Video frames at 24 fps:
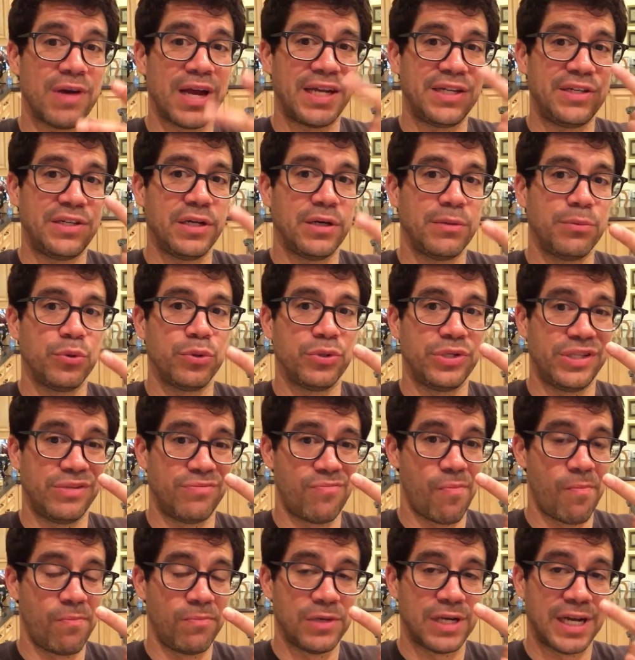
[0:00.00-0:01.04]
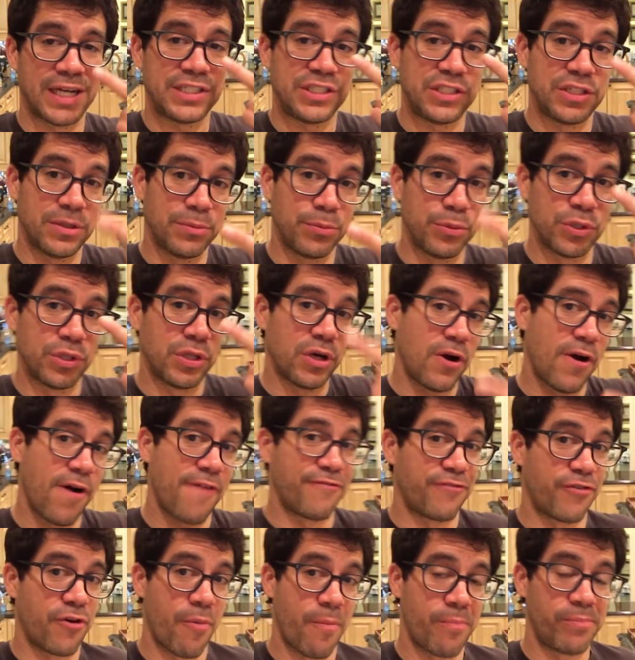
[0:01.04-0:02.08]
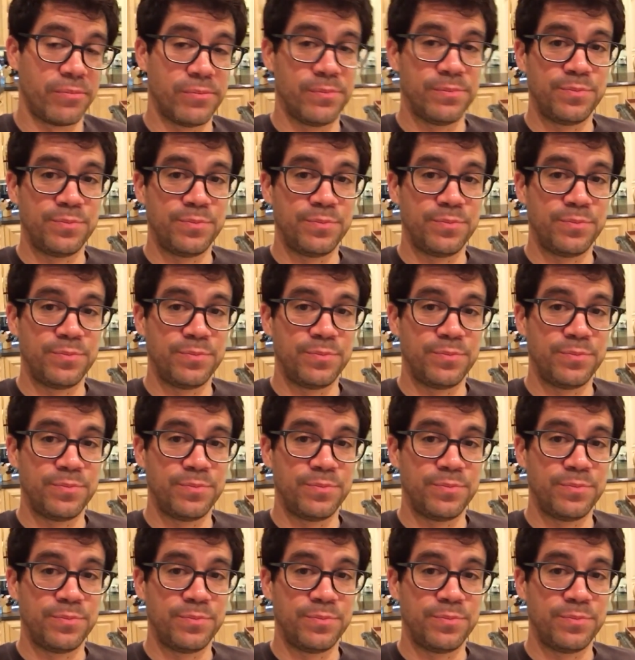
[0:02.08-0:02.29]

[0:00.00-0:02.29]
I doubled it. I doubled the offer.